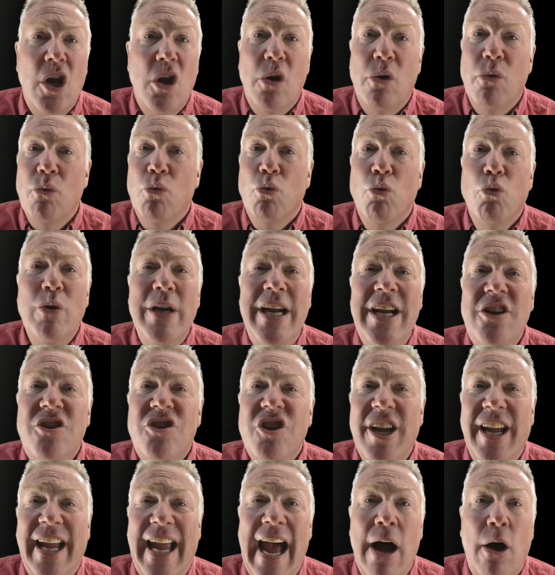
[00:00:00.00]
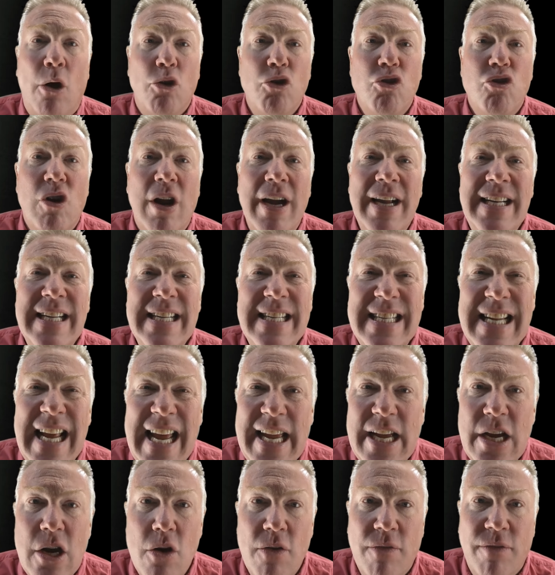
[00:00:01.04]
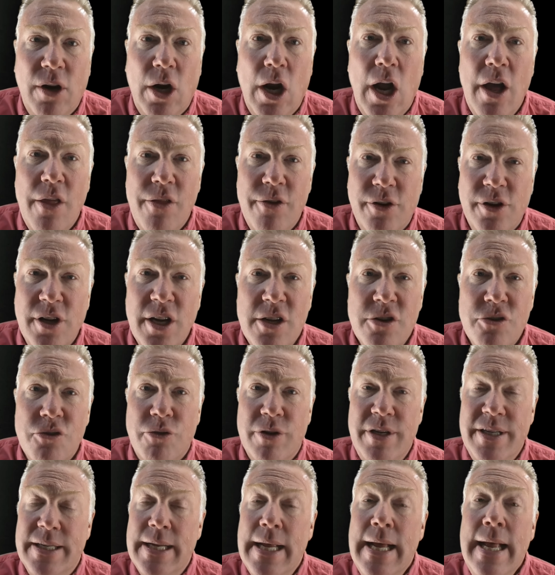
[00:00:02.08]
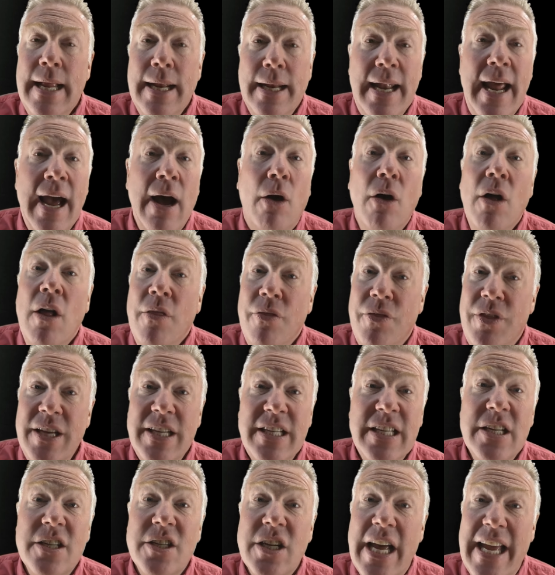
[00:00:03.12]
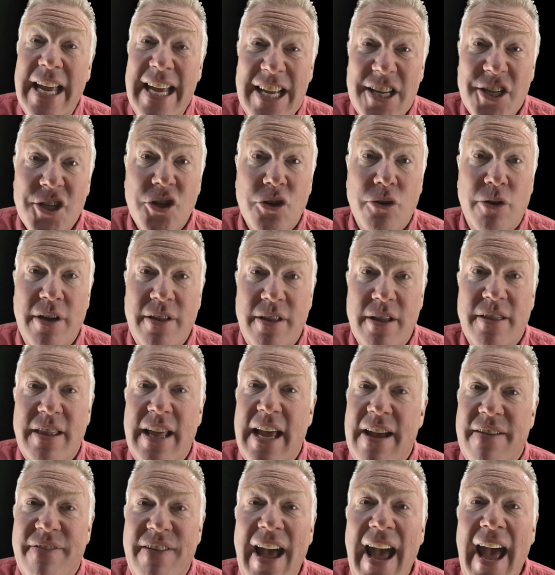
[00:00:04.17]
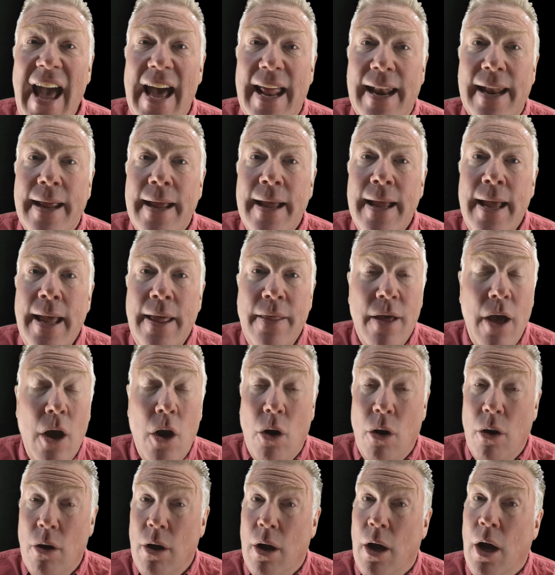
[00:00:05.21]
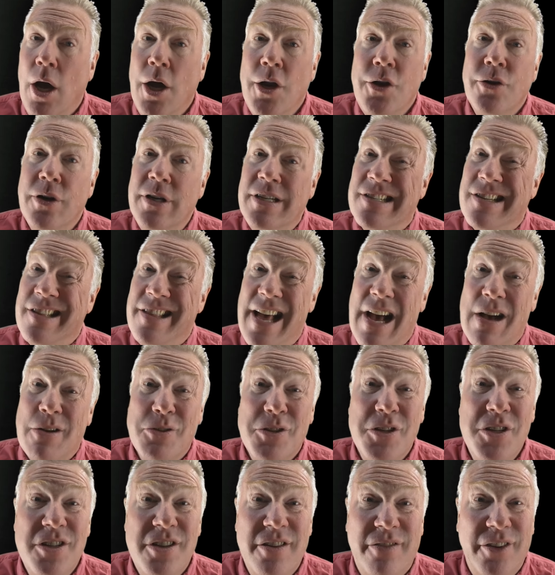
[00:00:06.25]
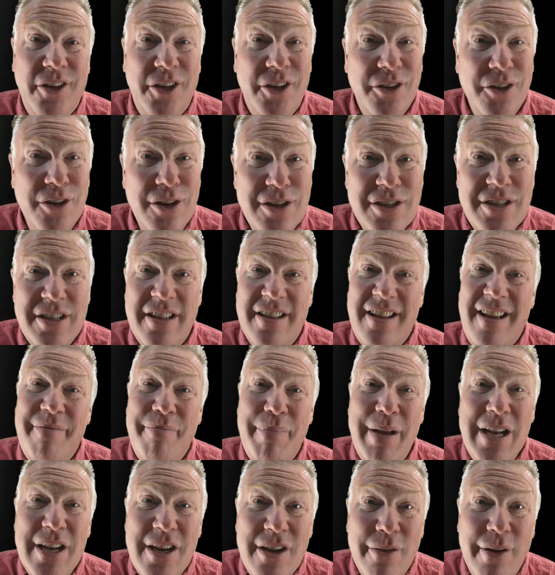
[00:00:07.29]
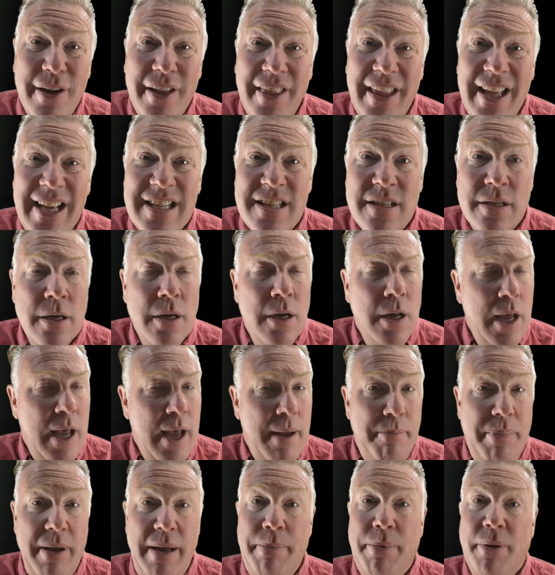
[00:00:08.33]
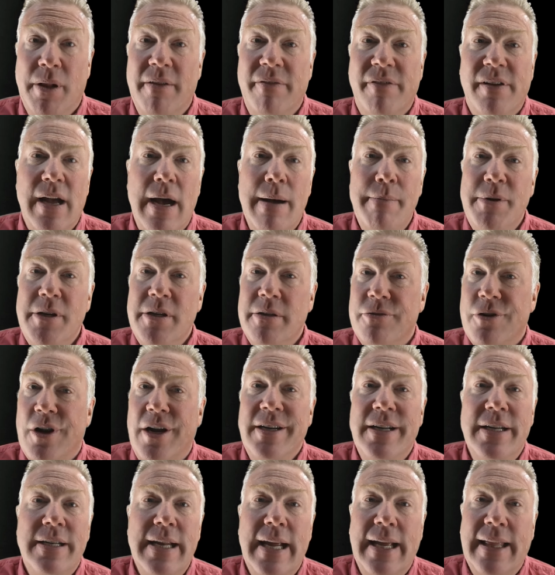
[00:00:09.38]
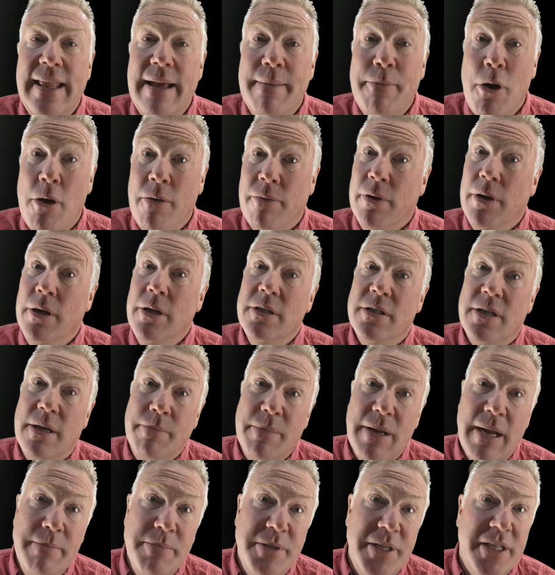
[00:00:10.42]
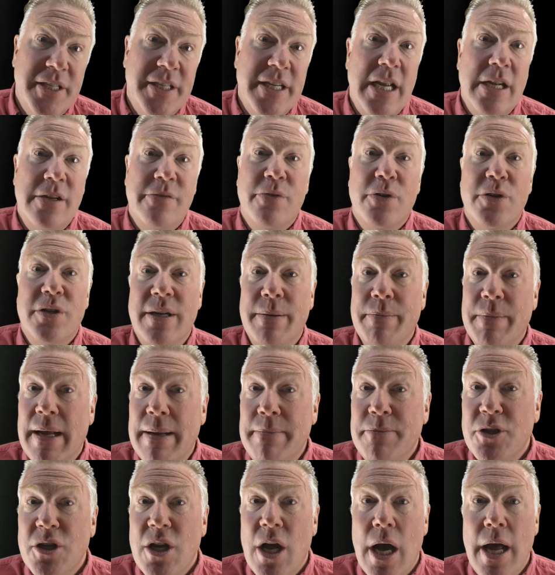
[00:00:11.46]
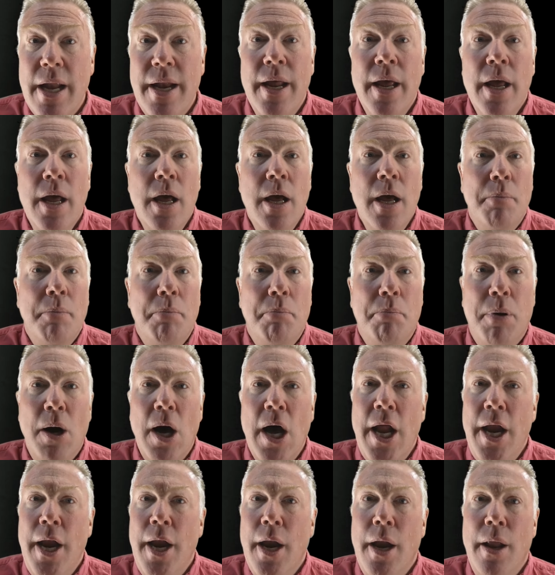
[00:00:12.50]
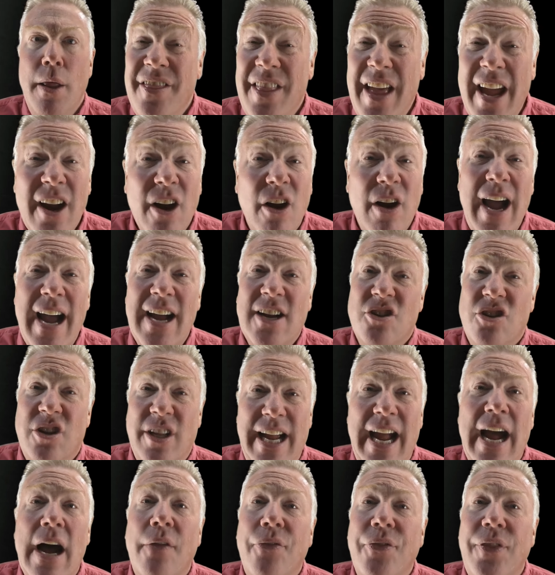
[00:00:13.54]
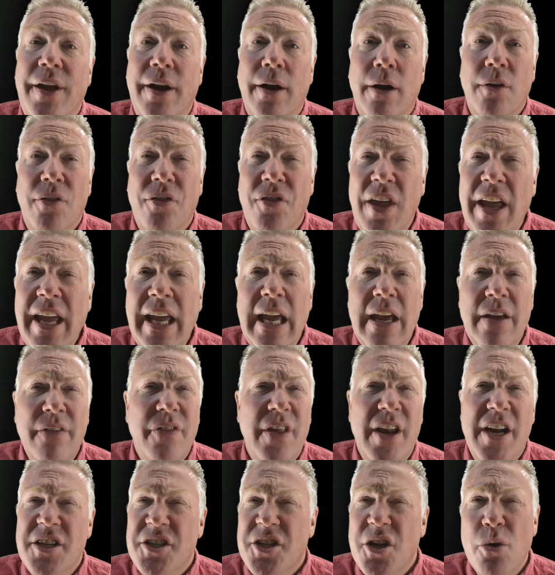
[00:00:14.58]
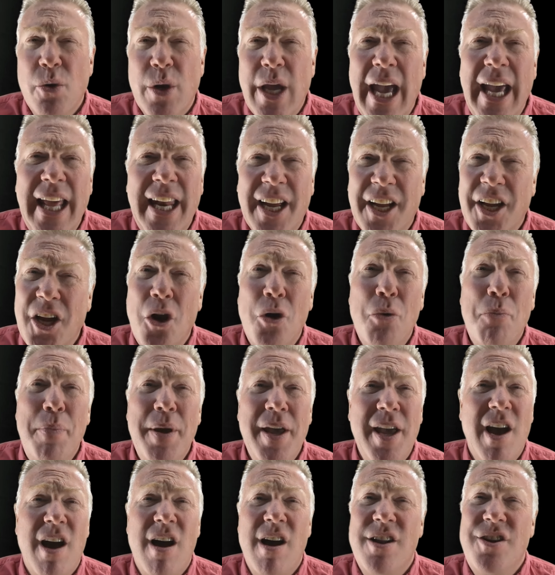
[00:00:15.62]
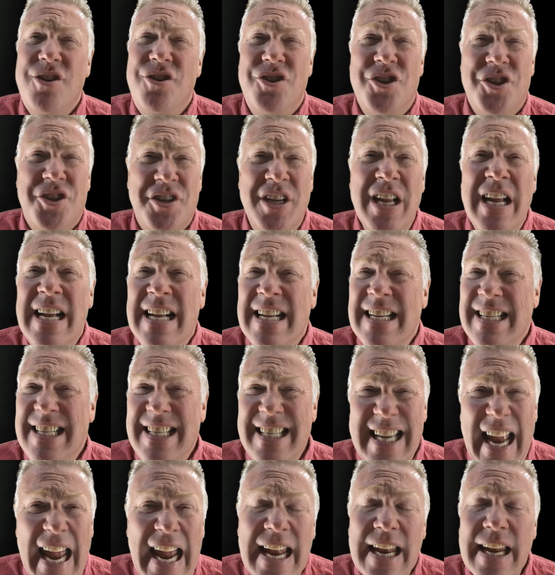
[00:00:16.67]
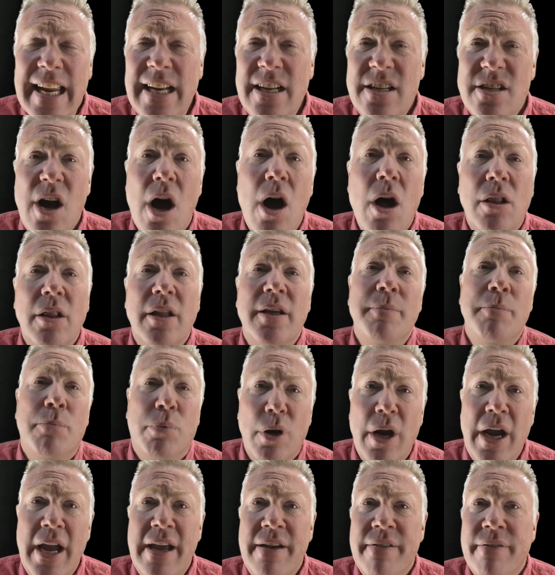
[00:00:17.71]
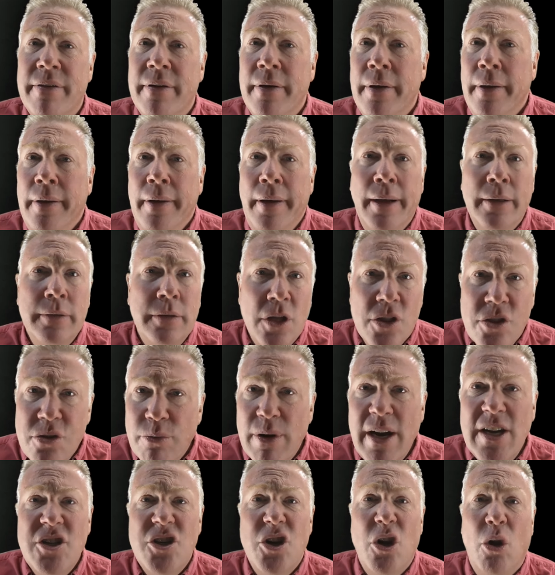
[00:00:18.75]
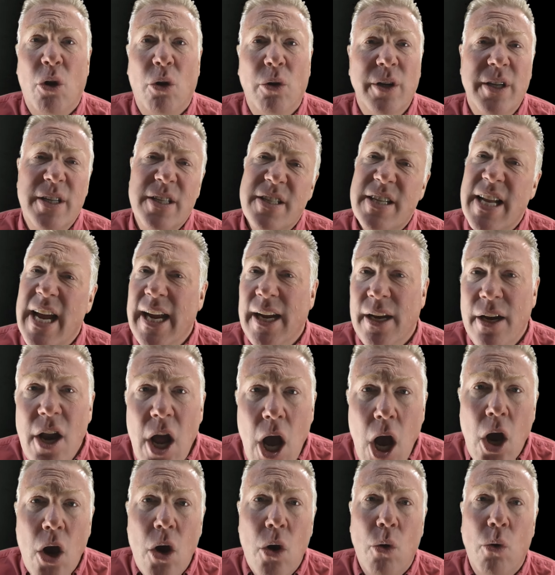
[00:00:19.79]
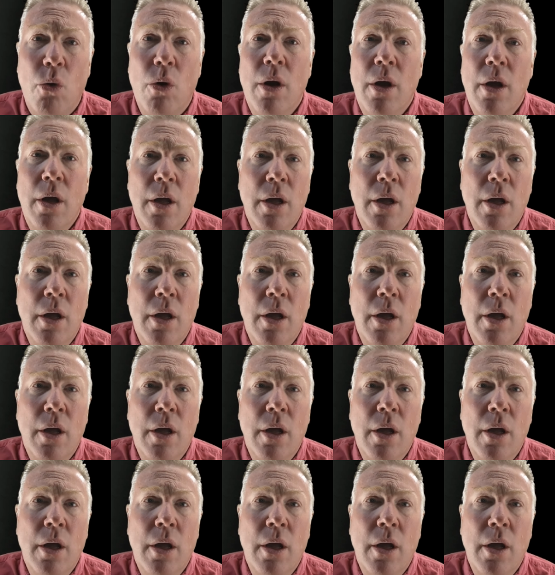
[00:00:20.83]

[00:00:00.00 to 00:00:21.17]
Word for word: reaching out, trying to take over other countries. Now, this is a history that they have had. Hundreds, thousands of years they've been doing this, and people have come and tried to take them over, and sometimes successful, sometimes not. But they're actually out there thinking that it's okay to go beyond just standing tall and brave at the threshold and saying, no,